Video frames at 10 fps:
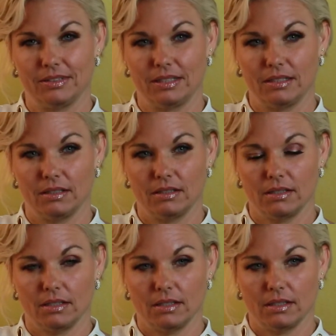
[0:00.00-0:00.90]

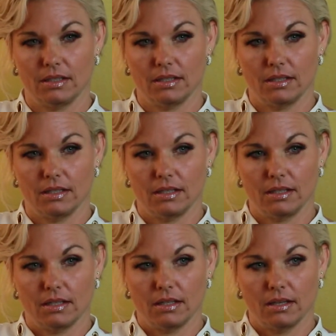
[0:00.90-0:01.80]

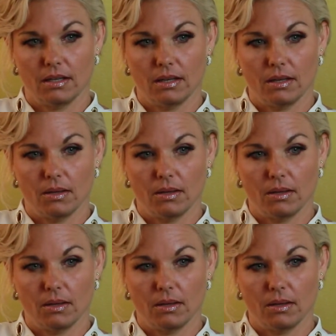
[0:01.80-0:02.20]
(silence)